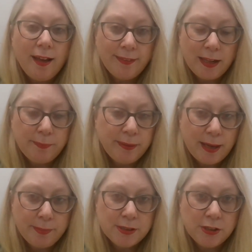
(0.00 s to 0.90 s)
and they'll be
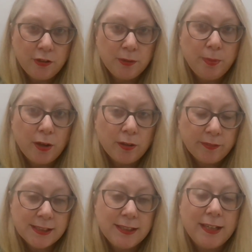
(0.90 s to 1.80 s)
able to unblock
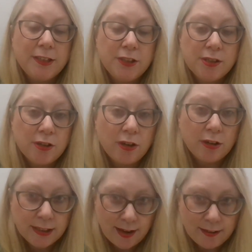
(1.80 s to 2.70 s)
that and let you
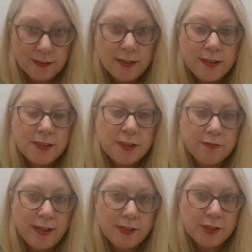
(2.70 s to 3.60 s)
start again
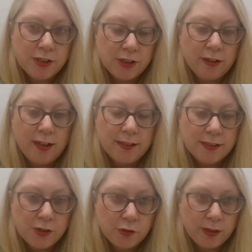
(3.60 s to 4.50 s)
to register and
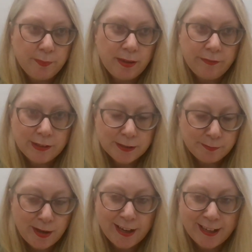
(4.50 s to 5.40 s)
enjoy the benefits
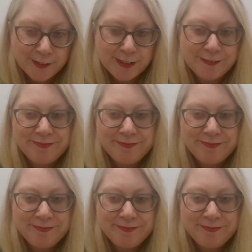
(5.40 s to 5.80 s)
of My Account.